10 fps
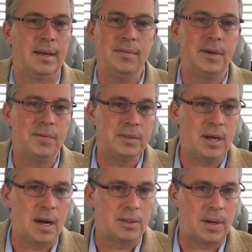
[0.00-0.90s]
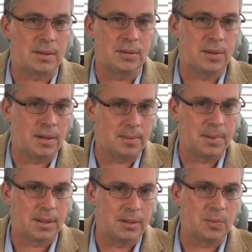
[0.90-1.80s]
even if it's not a tractor trailer,
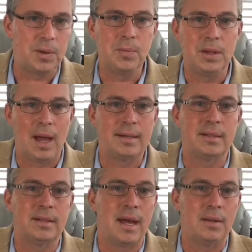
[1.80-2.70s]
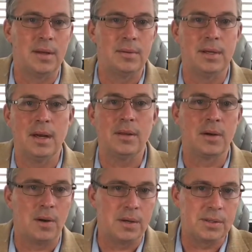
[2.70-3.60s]
because we would like to download the other
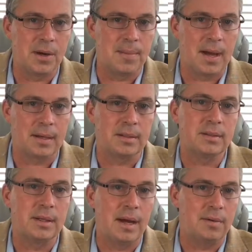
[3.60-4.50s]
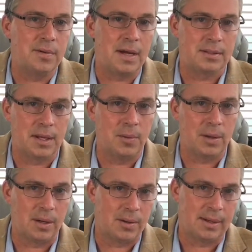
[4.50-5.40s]
car's airbag to see how fast they
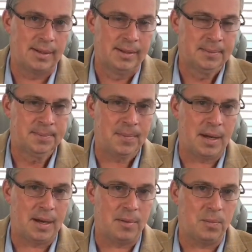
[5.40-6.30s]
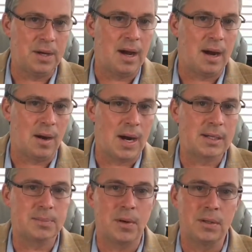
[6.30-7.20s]
were going. We hire
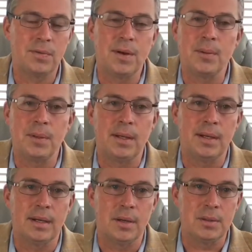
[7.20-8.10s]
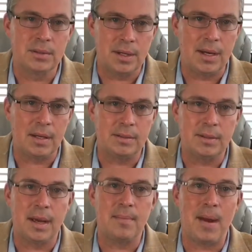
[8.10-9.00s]
experts frequently to go to
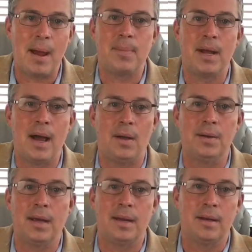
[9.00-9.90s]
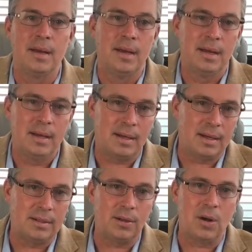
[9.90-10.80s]
scenes and map it out, and
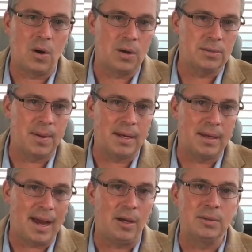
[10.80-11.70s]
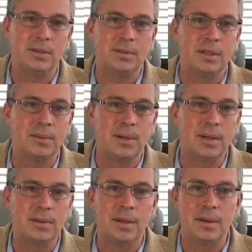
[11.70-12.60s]
Your cars make gouges in the
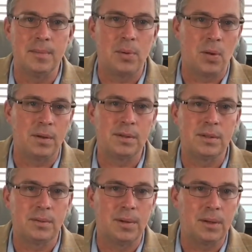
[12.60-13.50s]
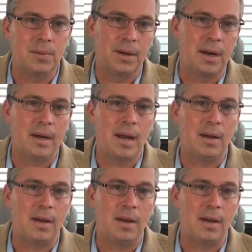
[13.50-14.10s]
road that are important to recreate